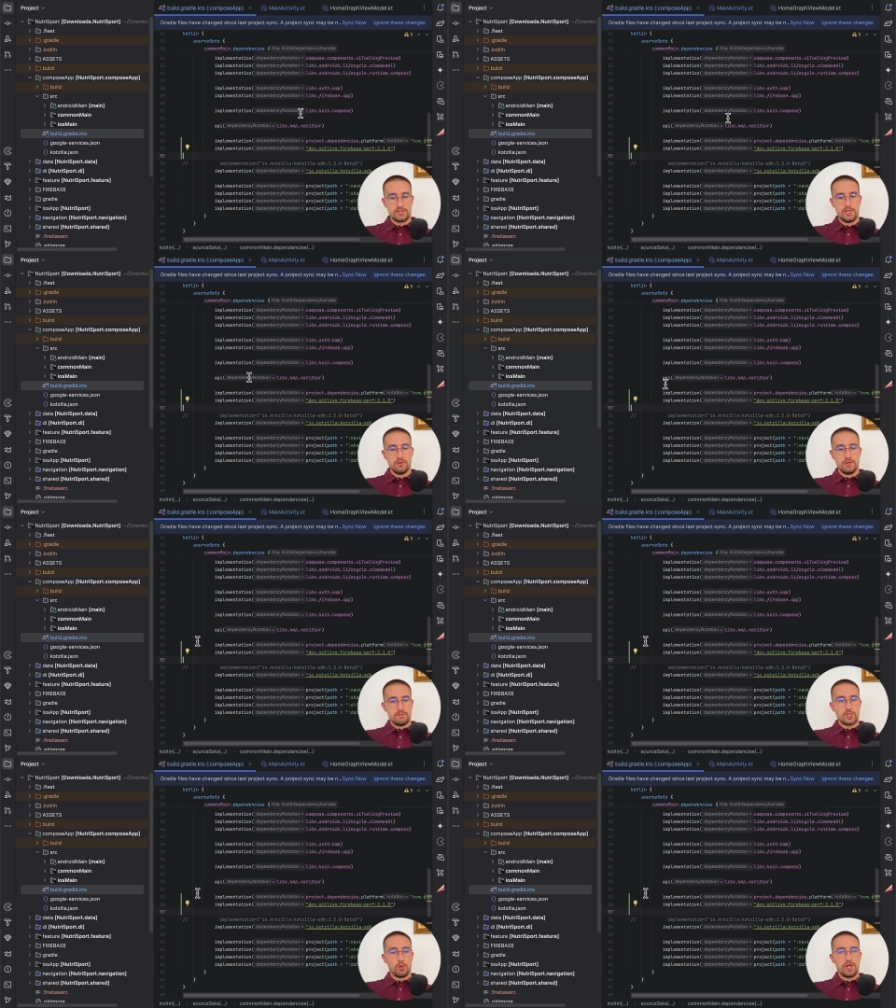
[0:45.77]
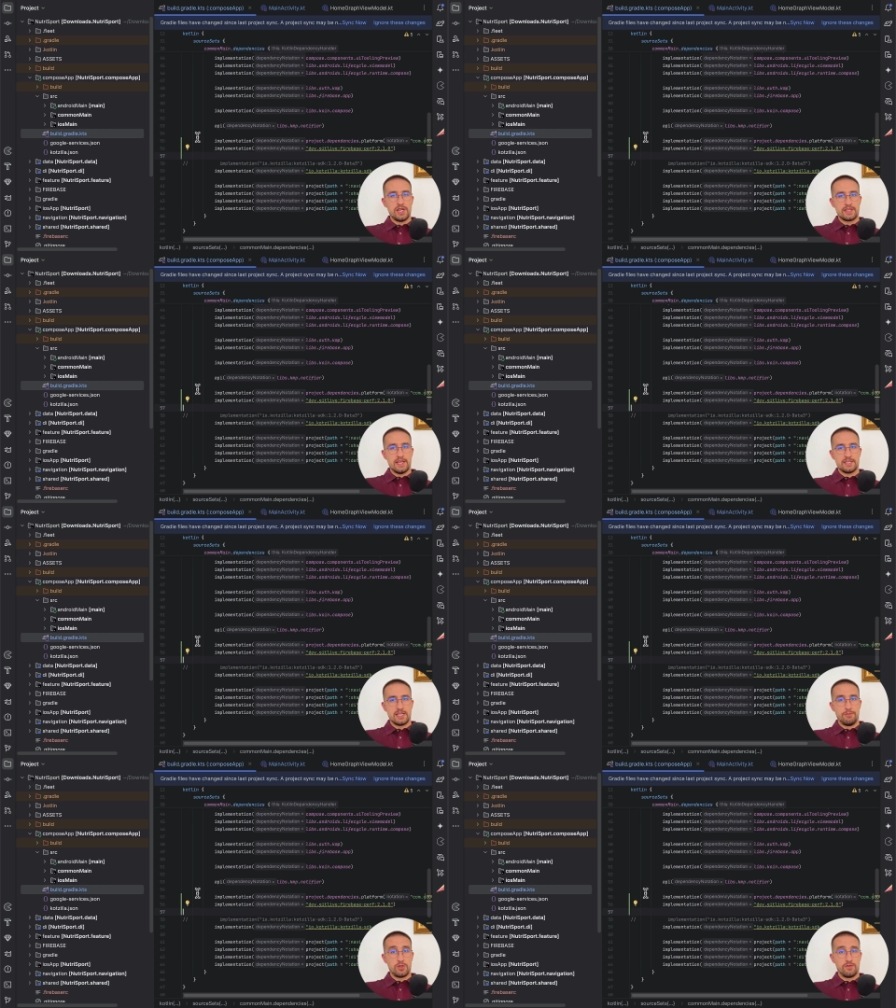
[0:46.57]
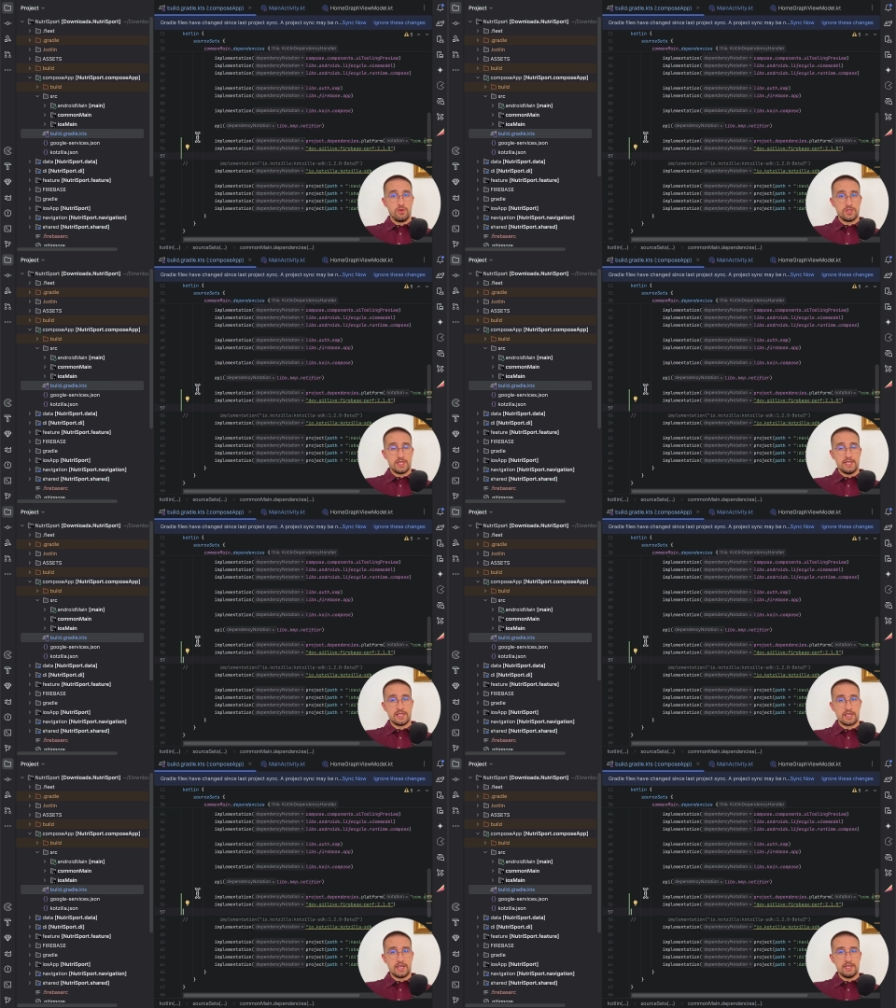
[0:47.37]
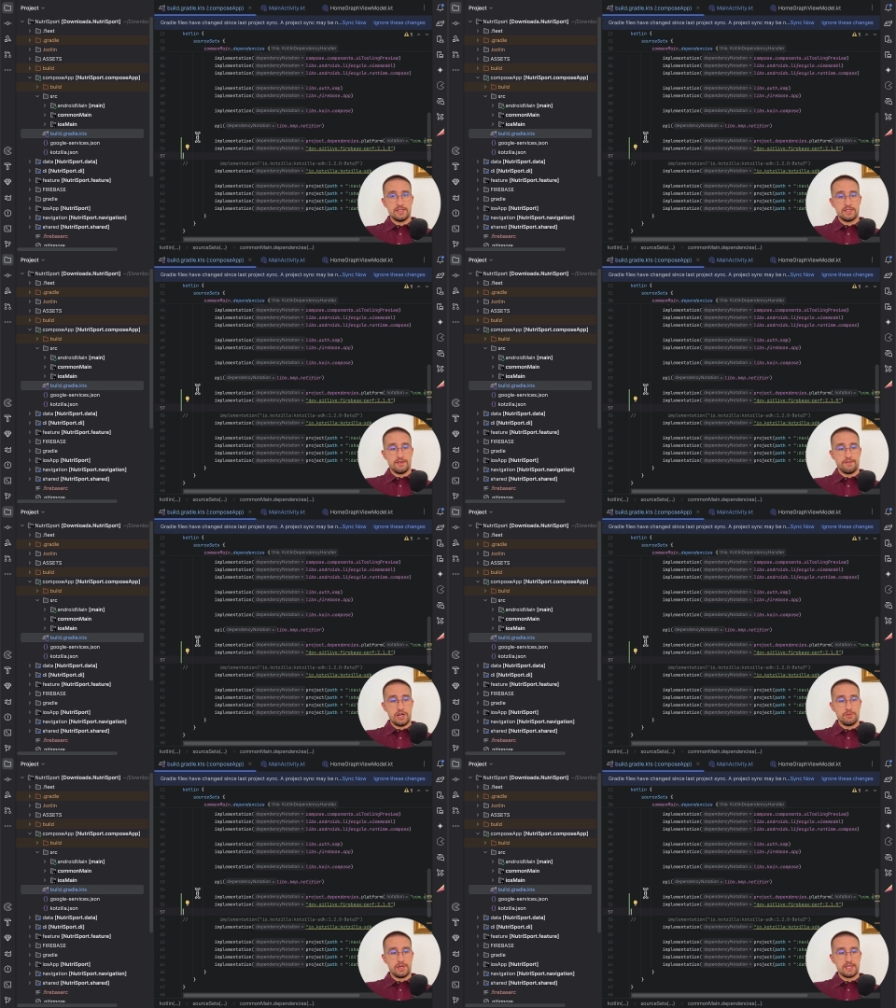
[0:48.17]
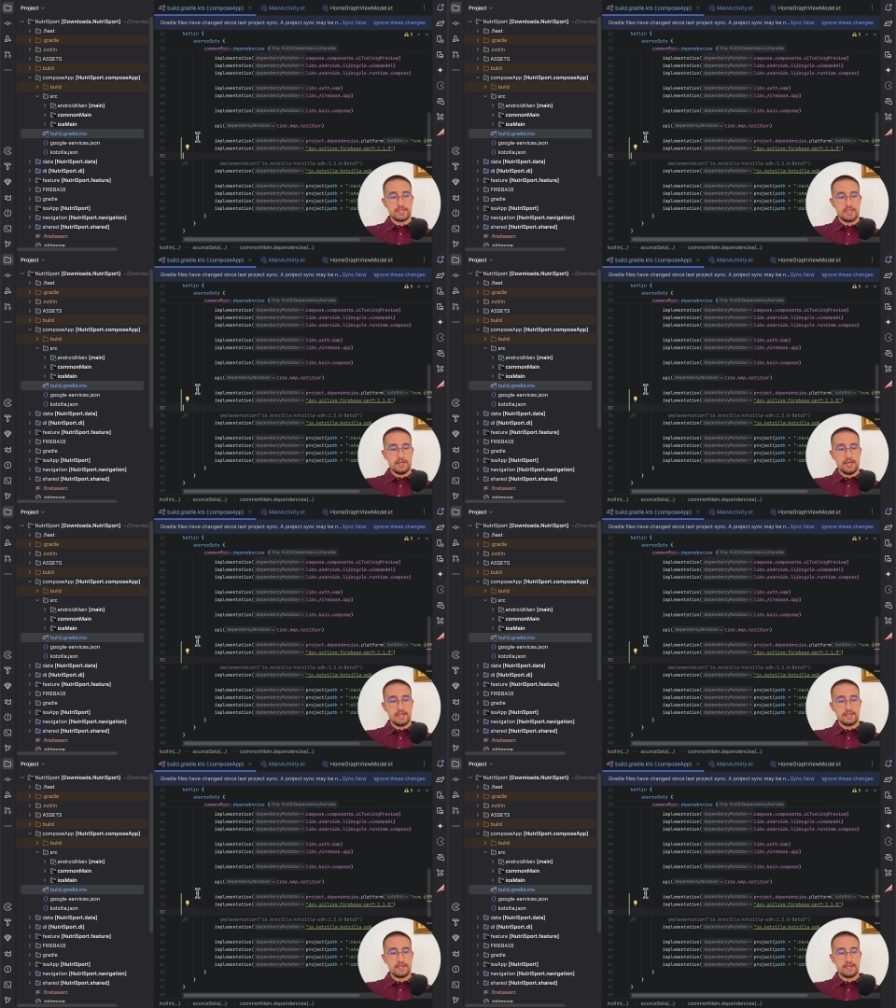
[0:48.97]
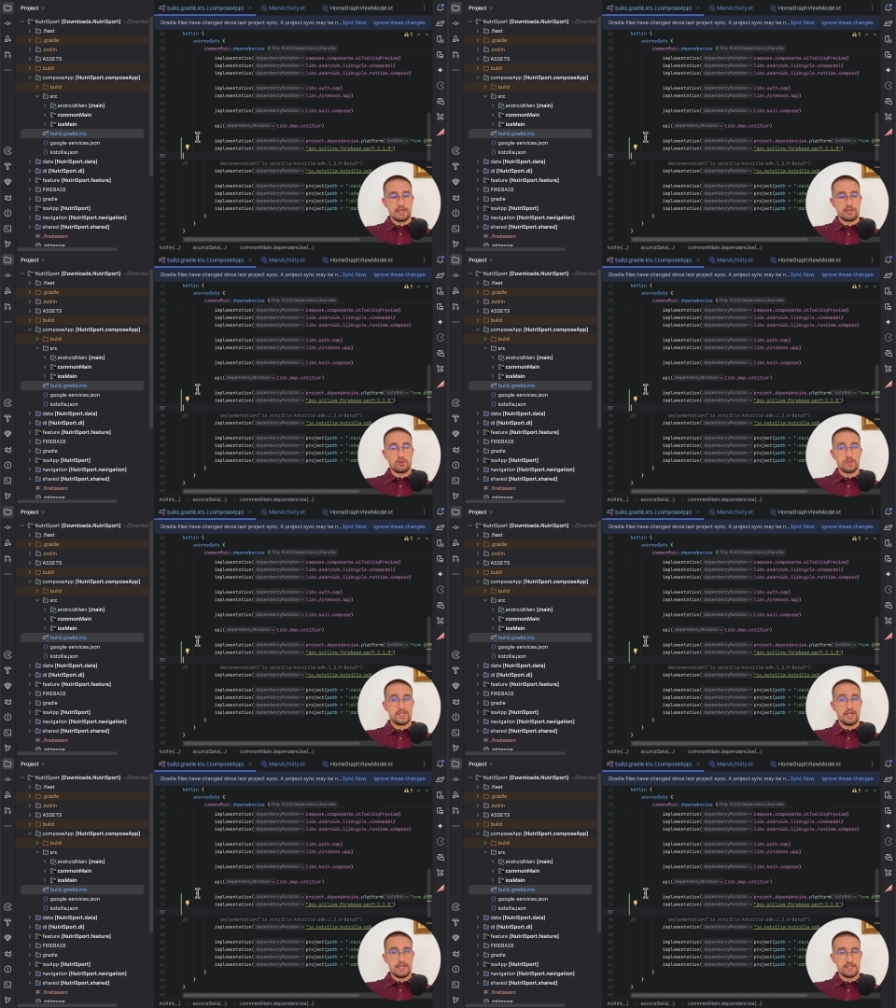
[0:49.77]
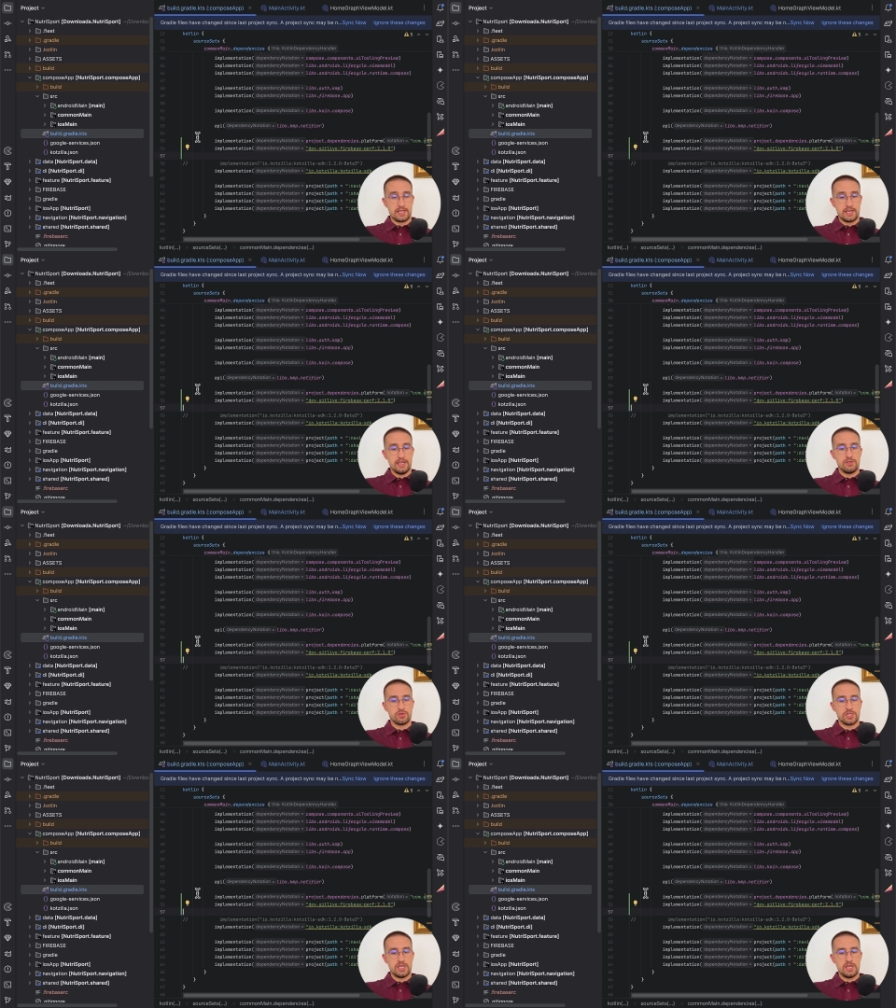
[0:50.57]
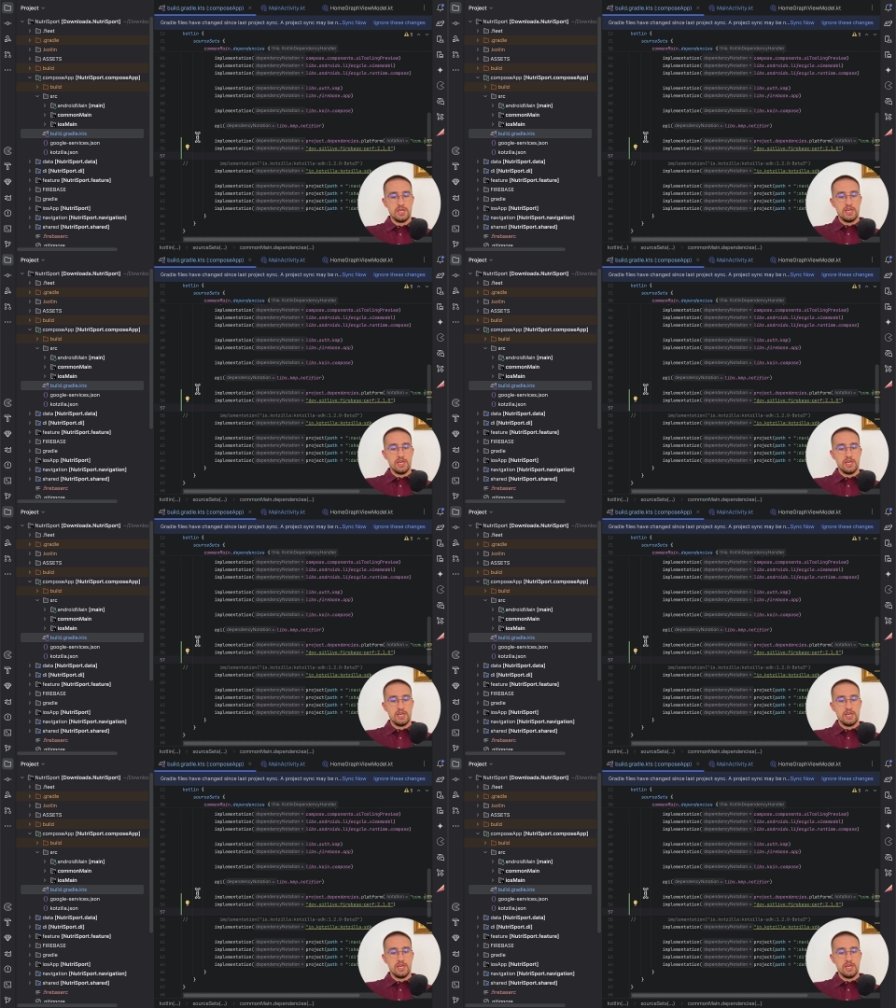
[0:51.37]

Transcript: So we're gonna test both of those SDKs, the Firebase and Kotzilla SDK, to see